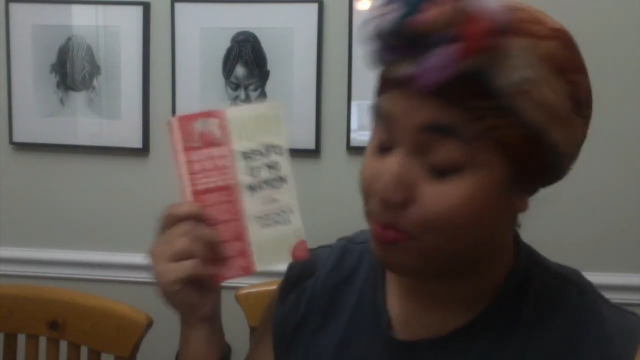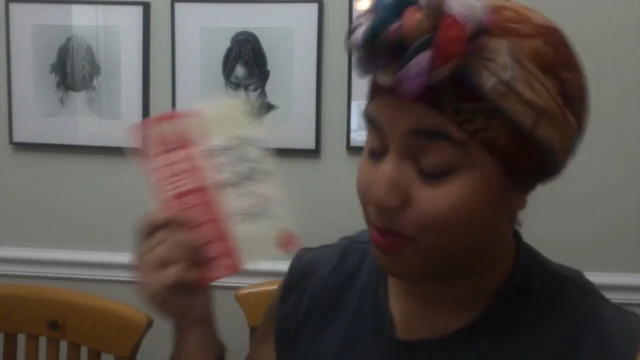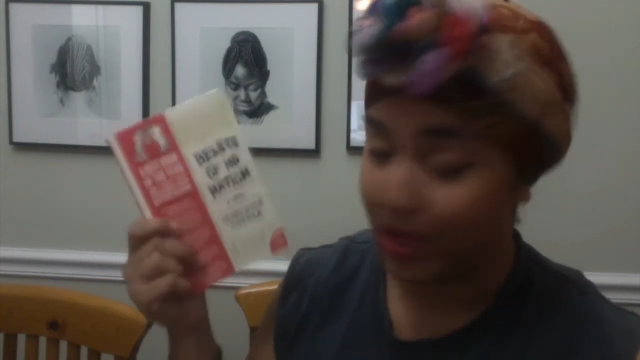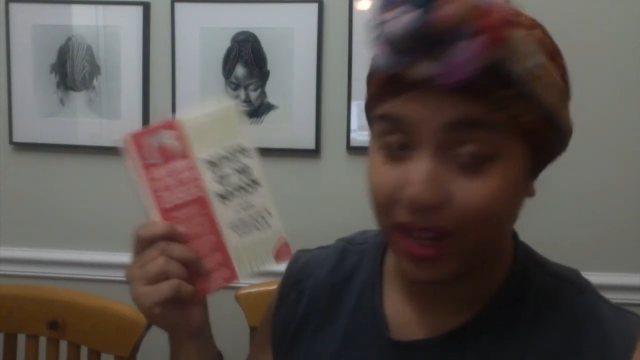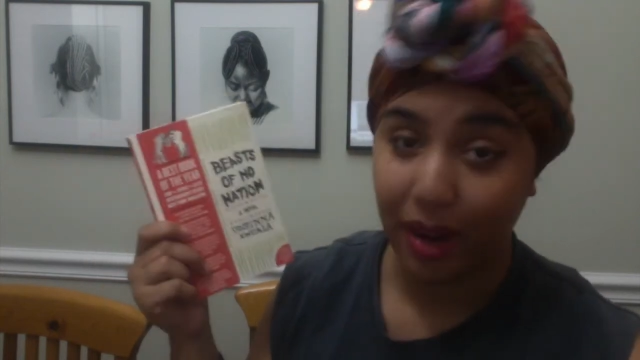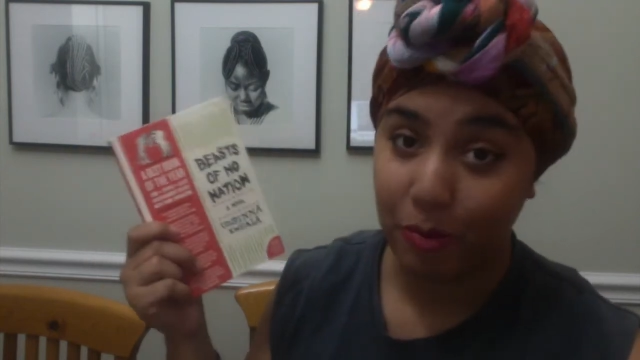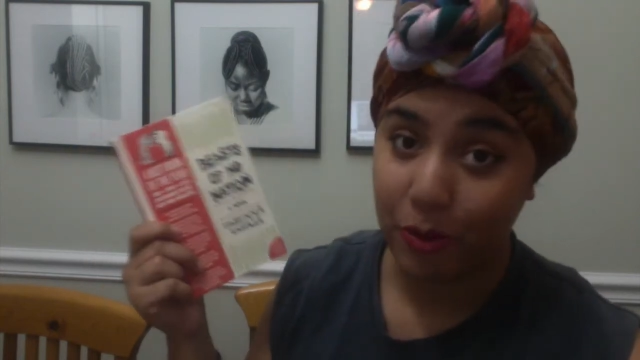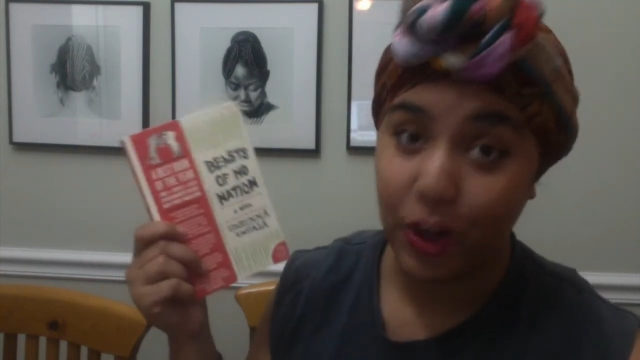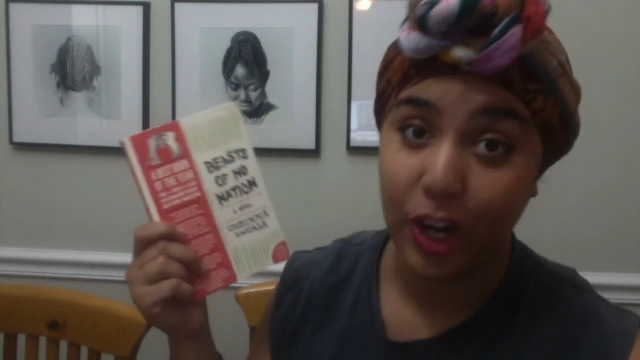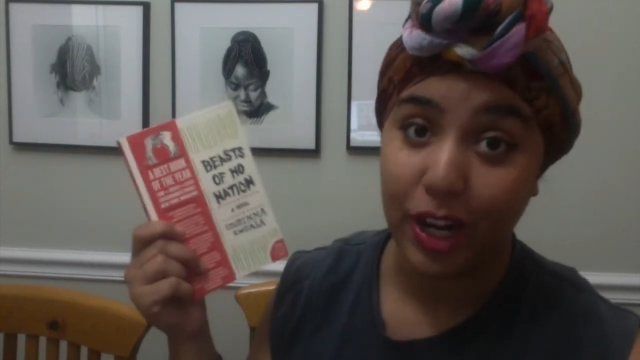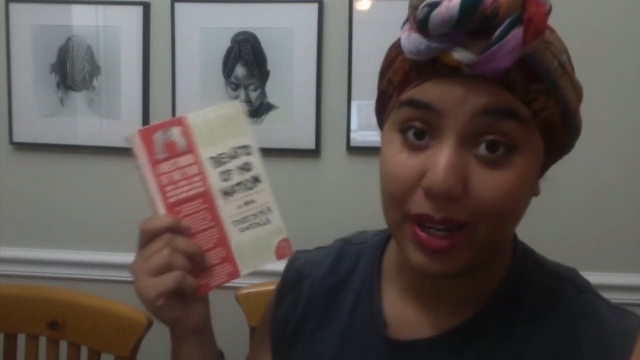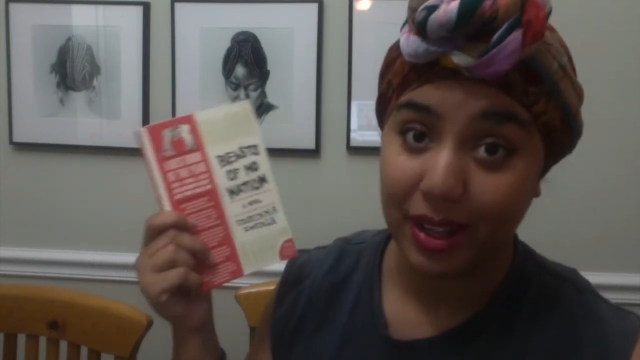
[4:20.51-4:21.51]
but I'm
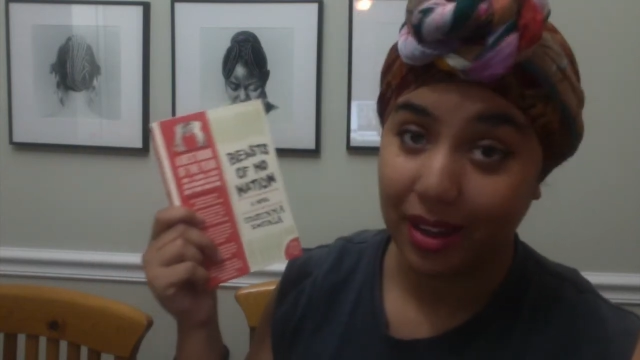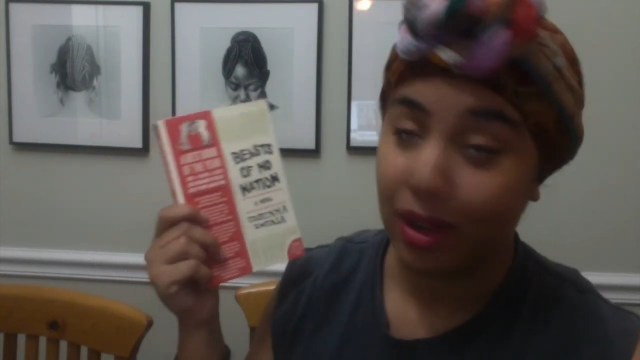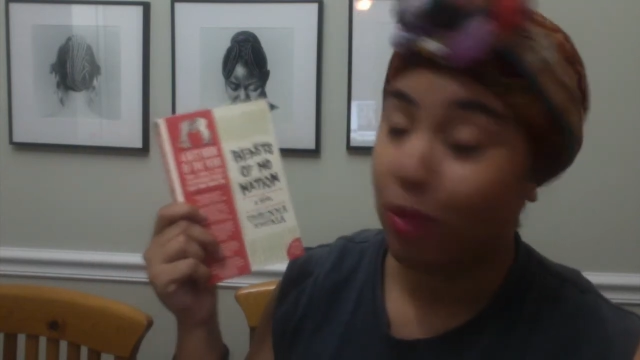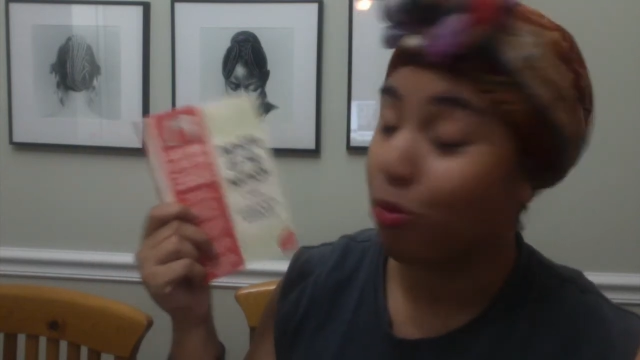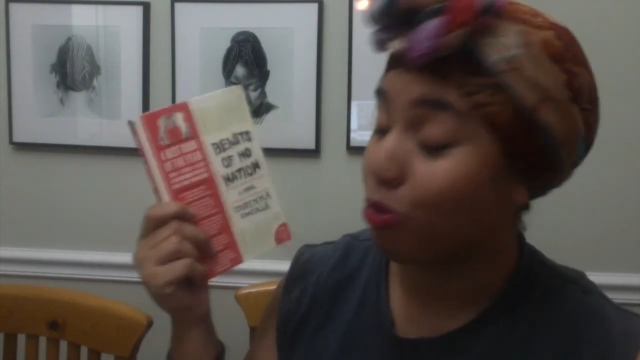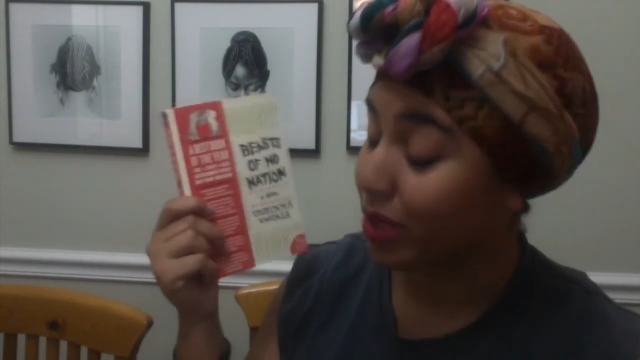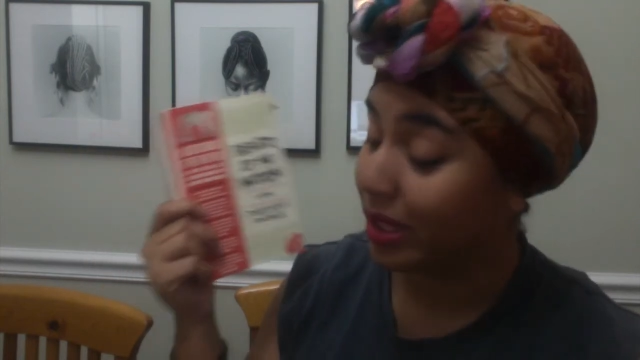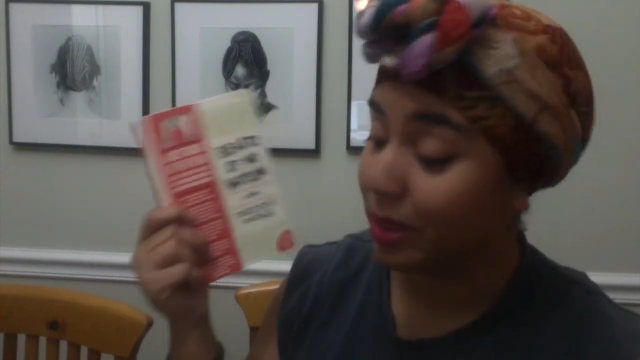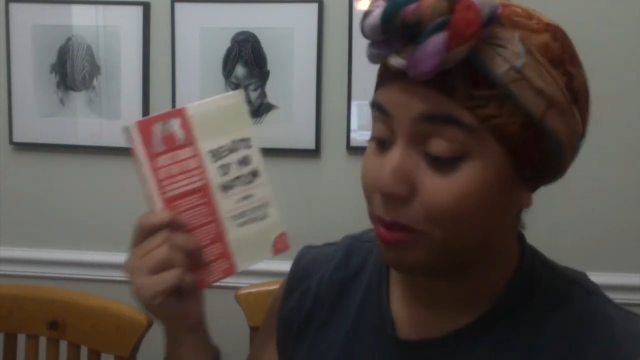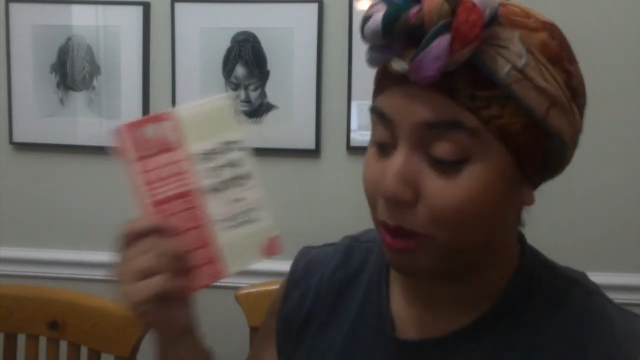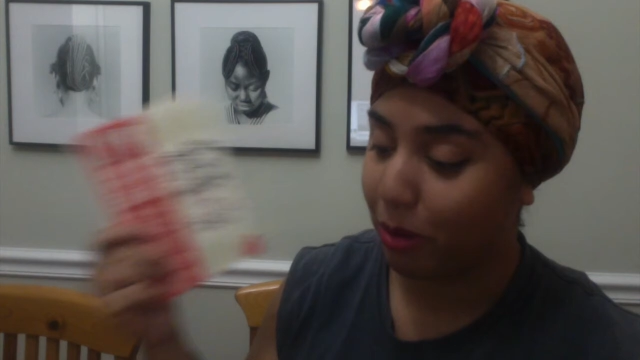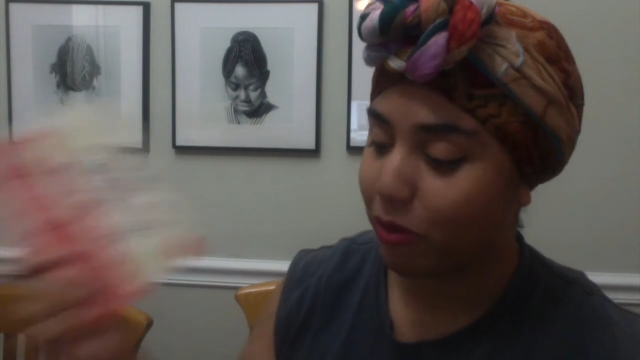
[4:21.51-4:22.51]
really
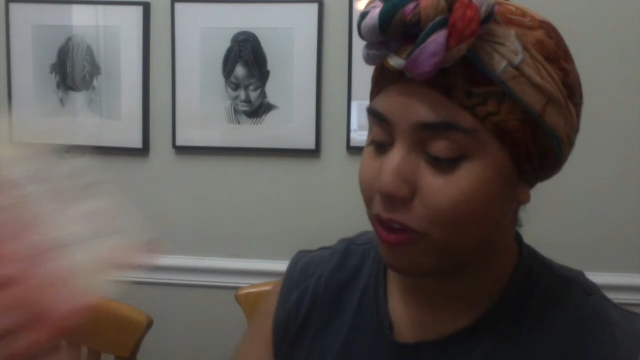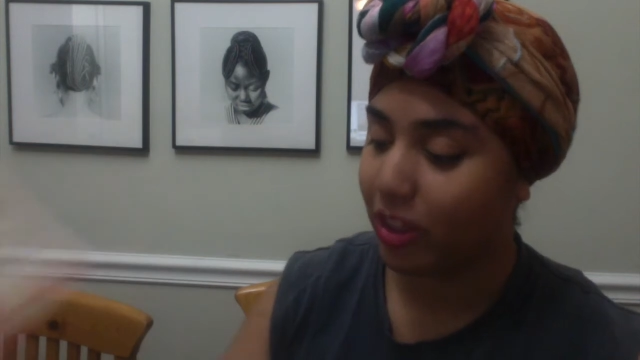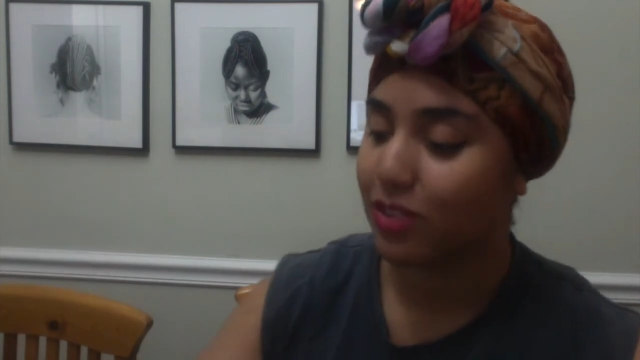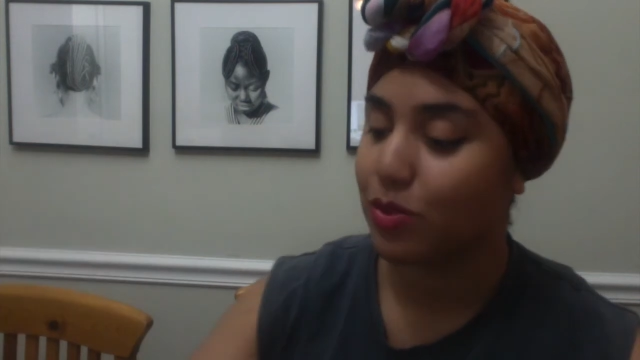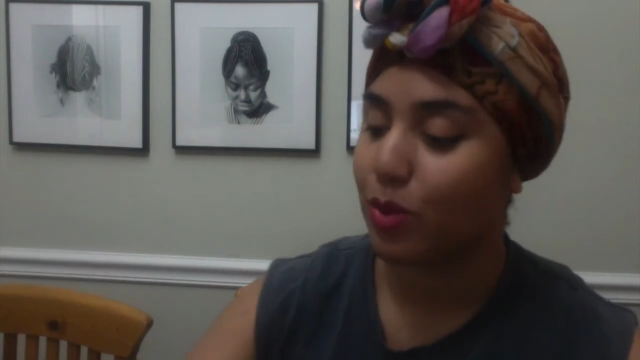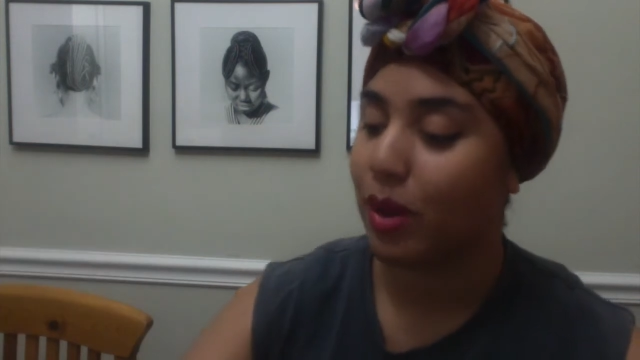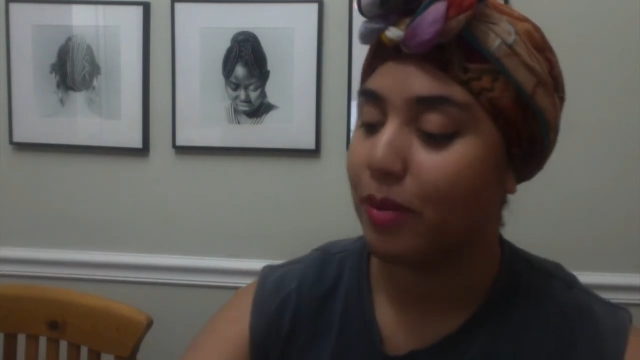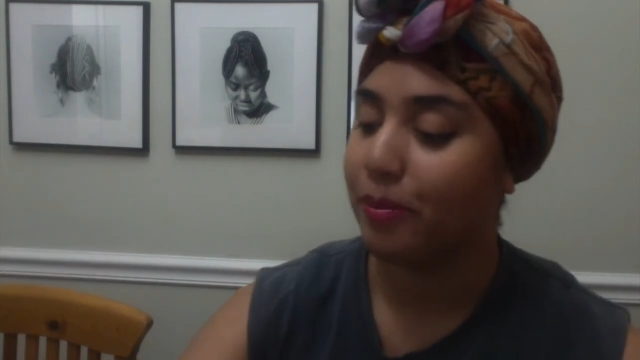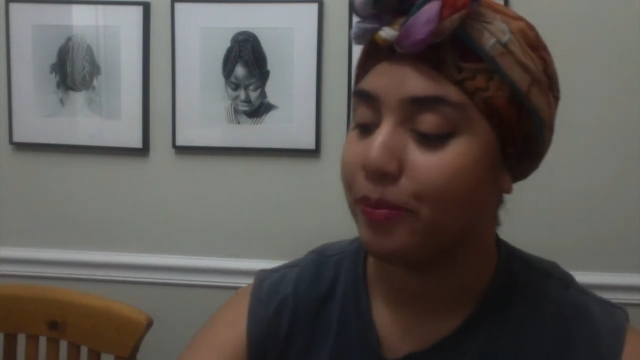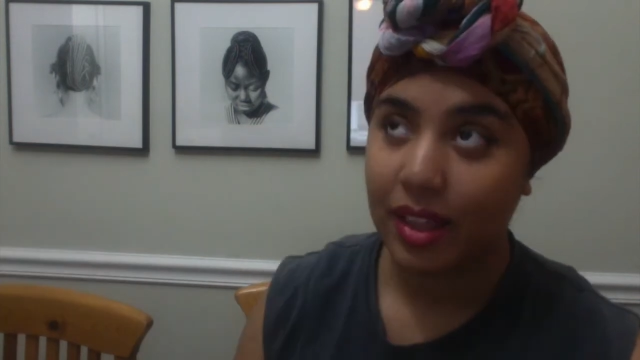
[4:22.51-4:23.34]
pumped for this one.